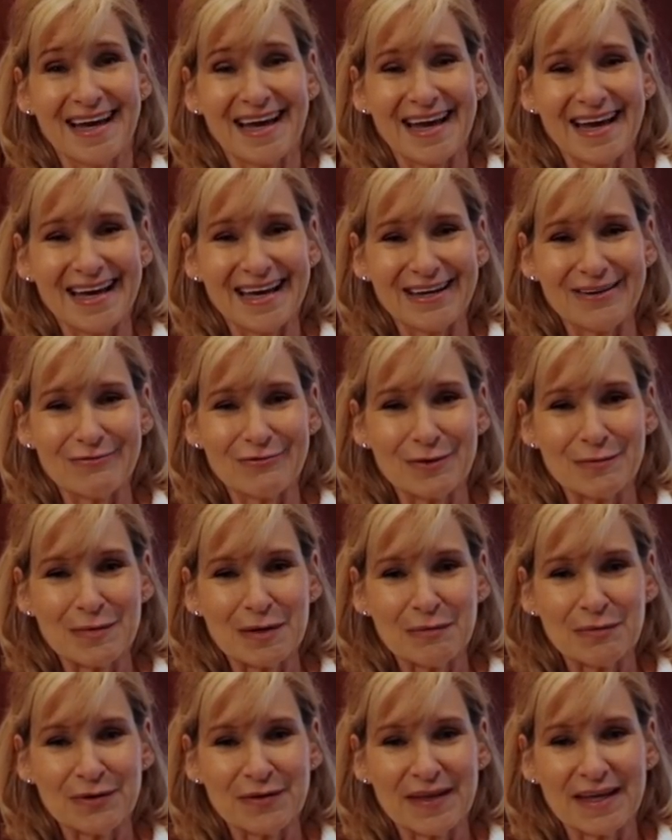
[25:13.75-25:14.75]
And
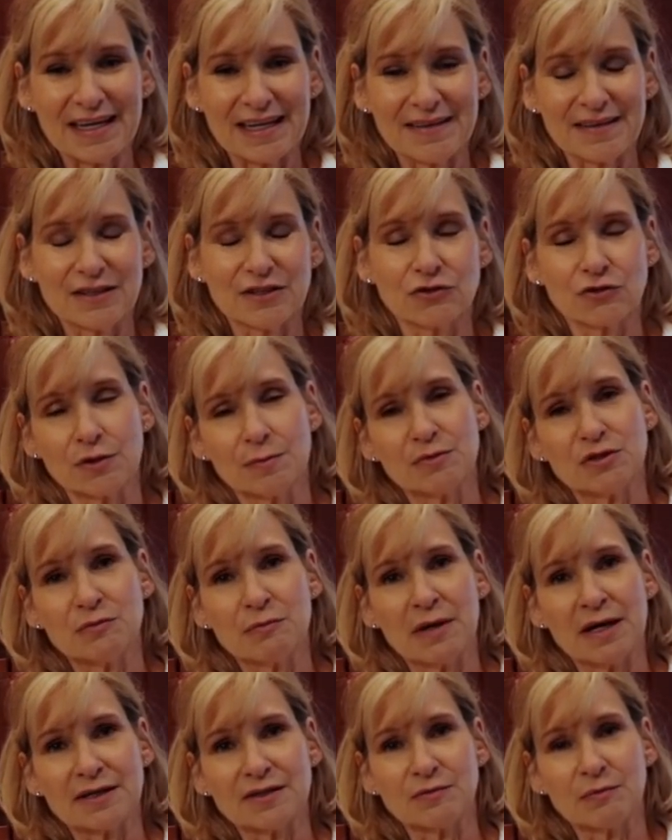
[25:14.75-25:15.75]
remember that in the
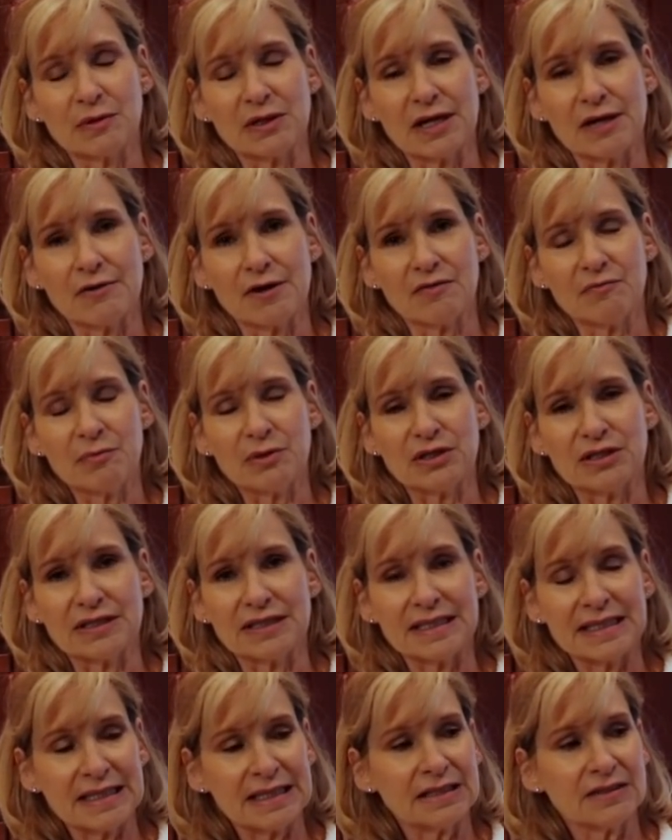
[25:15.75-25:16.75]
description box below, I put a
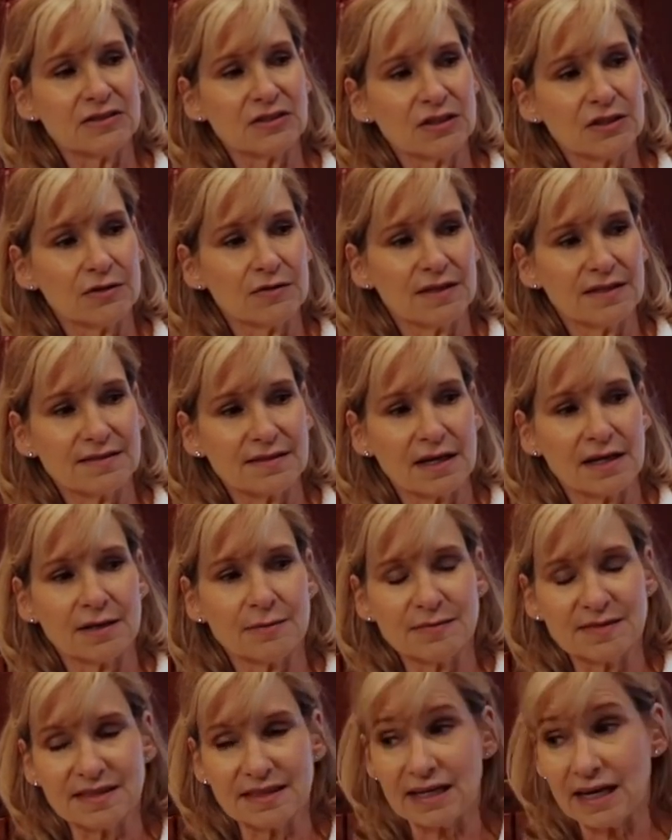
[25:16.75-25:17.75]
link to these
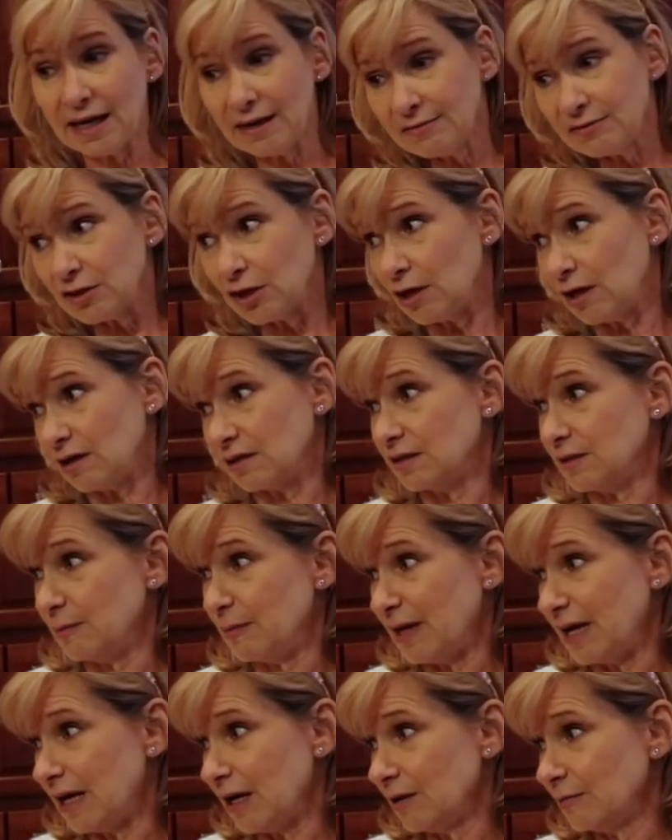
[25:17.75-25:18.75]
items that I've talked
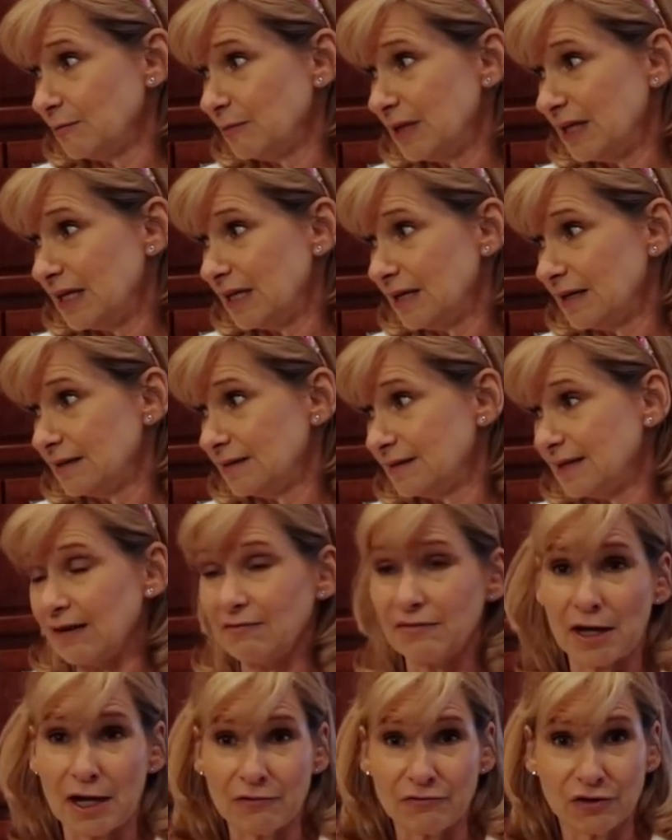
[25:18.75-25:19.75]
about, because
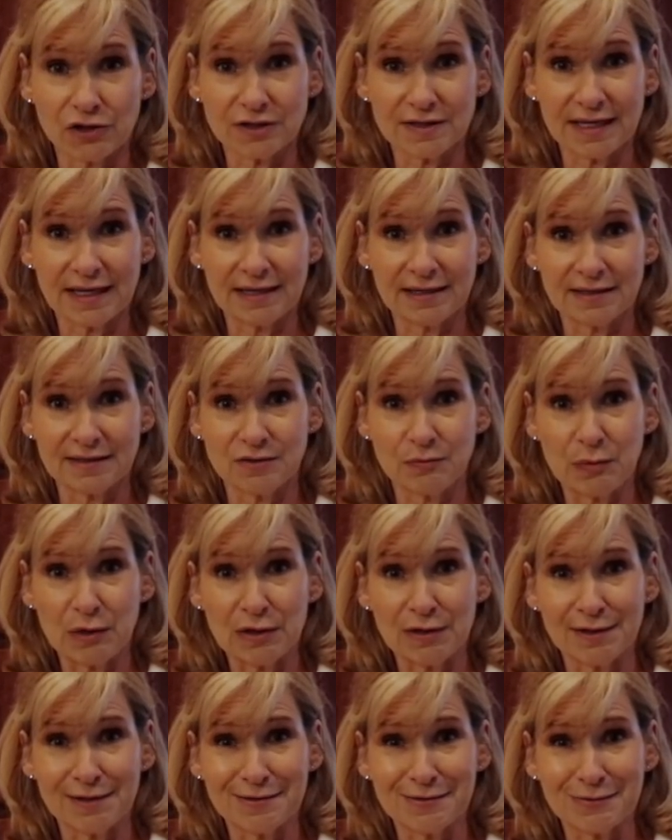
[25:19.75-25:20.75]
I've got firsthand
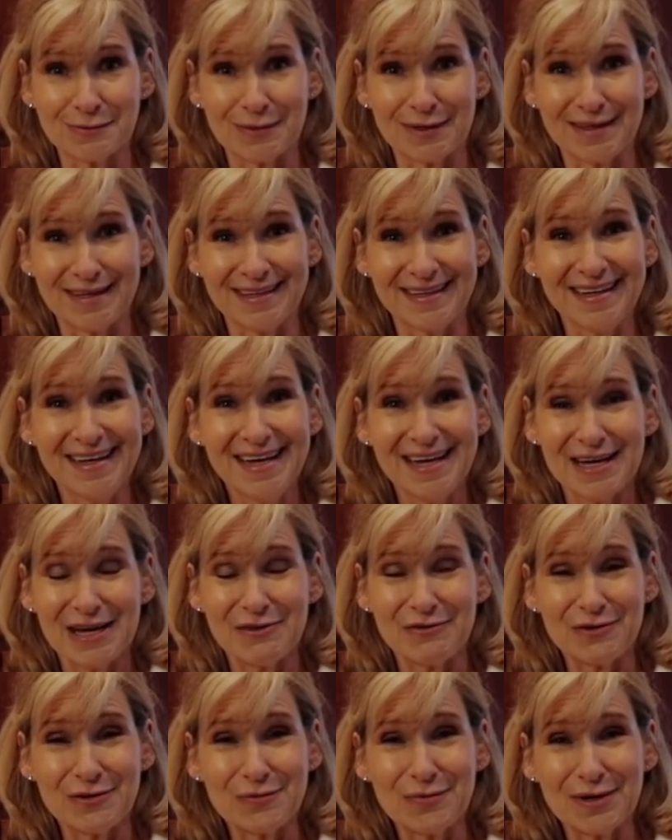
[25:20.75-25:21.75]
experience with it.
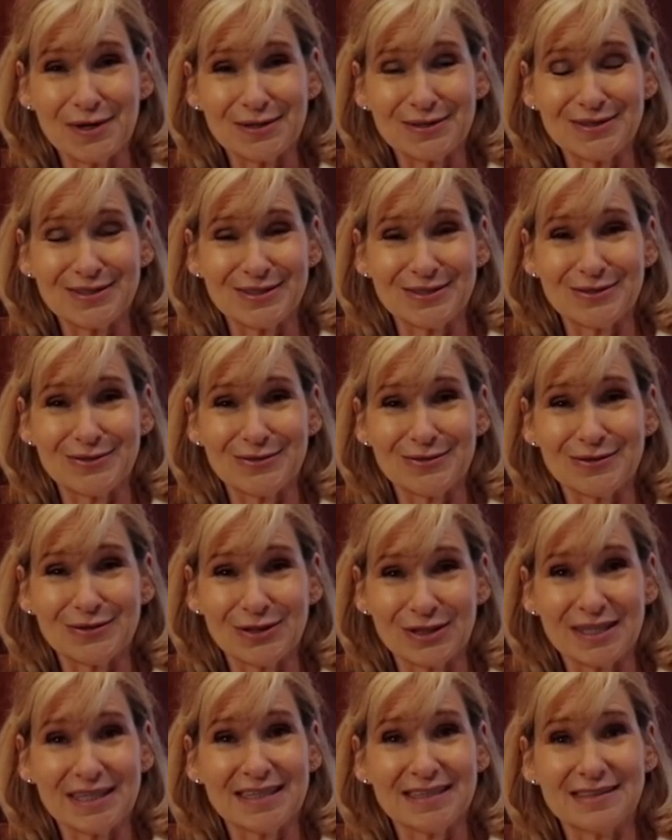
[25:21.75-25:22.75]
If you want to
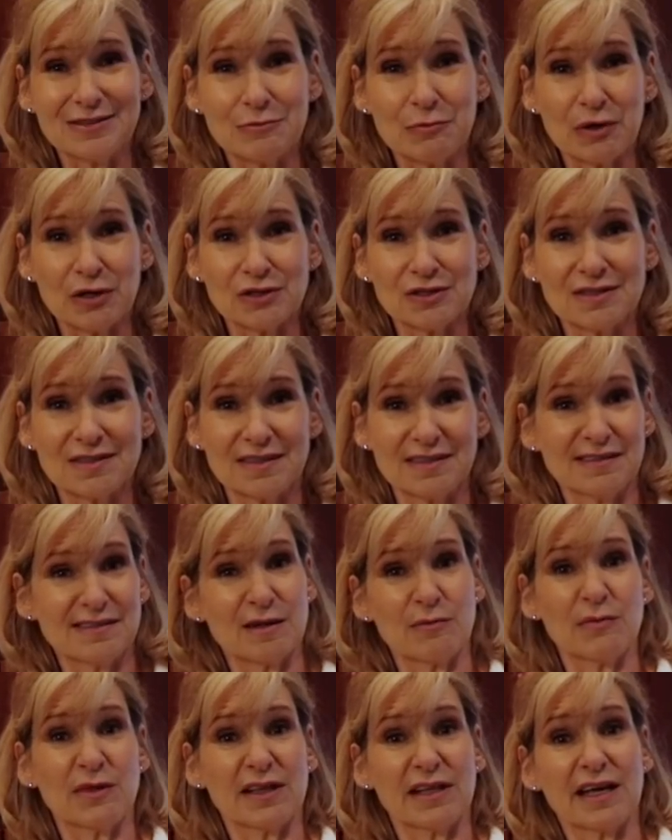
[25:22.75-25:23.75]
look into purchasing
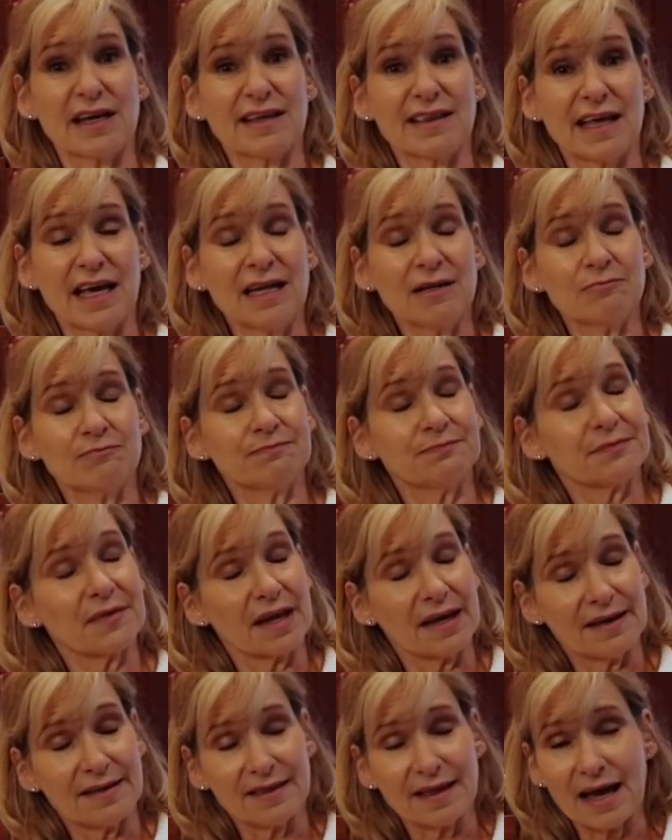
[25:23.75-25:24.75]
something like that,
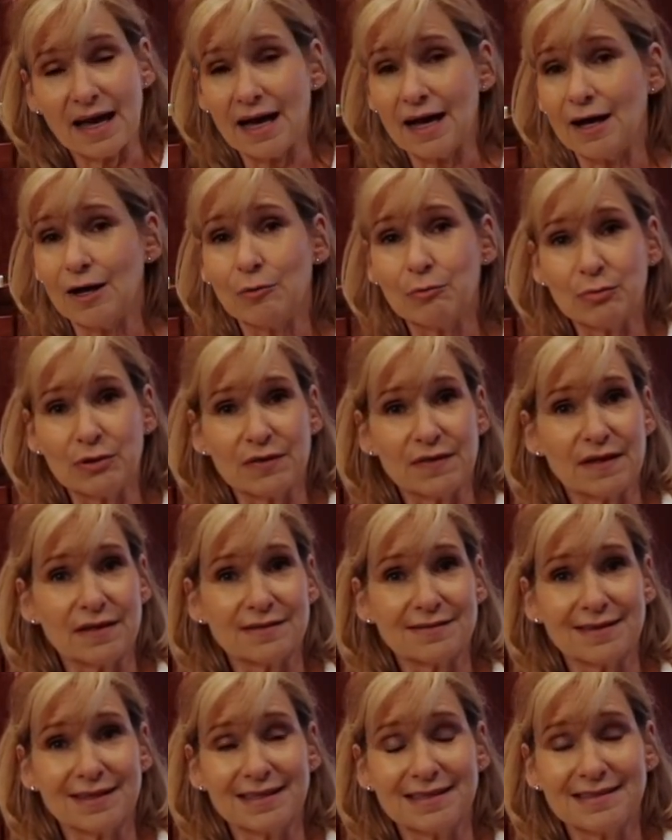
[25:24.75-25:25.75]
I'll put
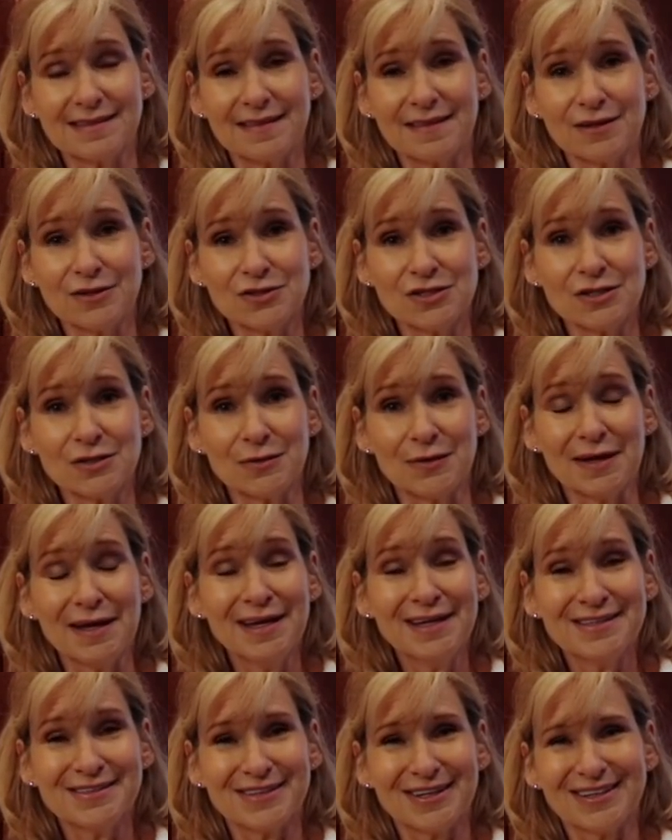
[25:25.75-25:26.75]
those links in there too.
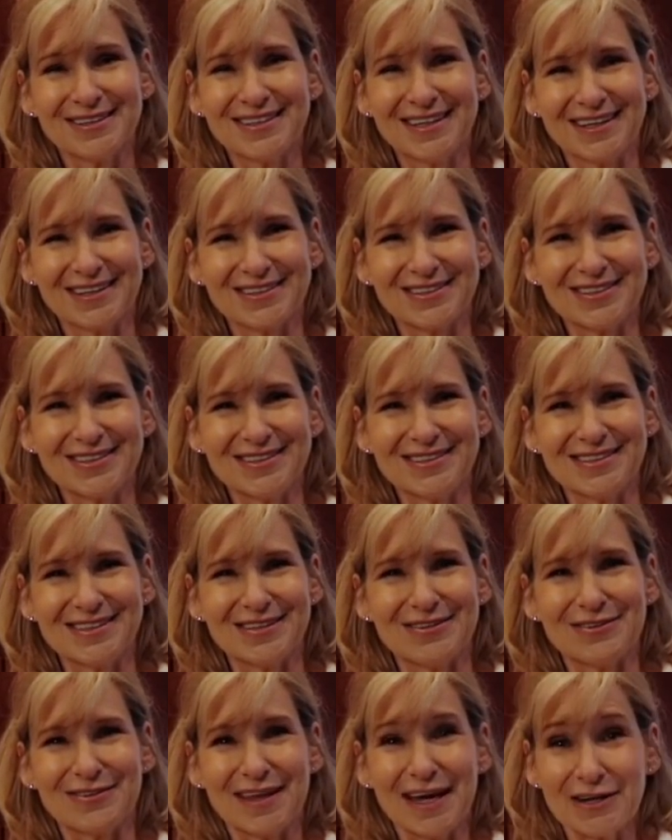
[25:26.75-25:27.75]
So I'll talk to you
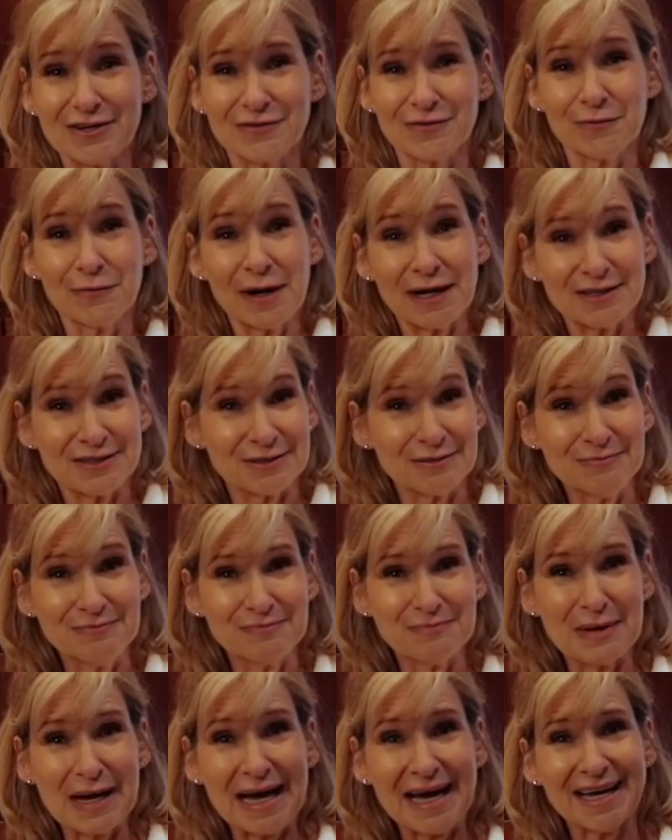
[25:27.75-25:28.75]
soon. Thanks for watching.
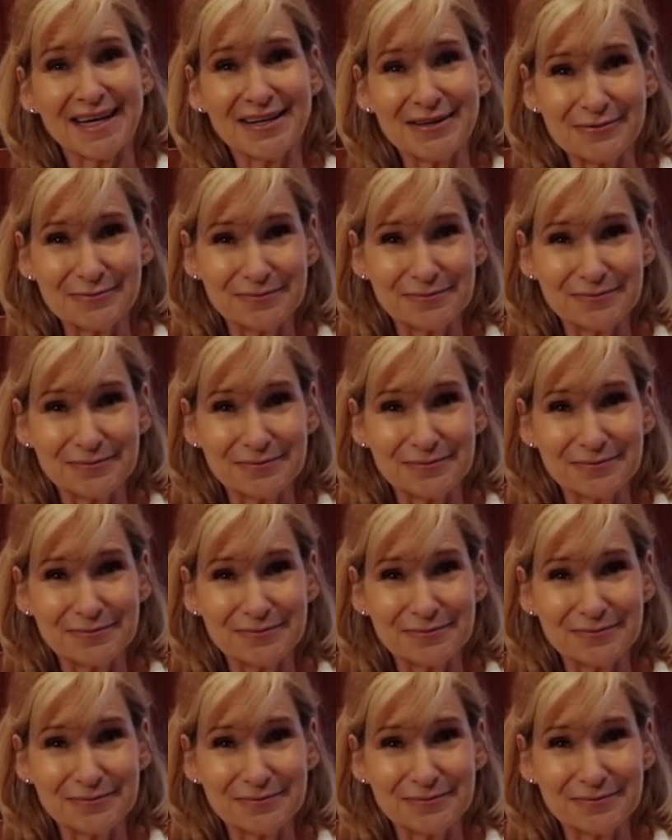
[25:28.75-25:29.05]
Bye.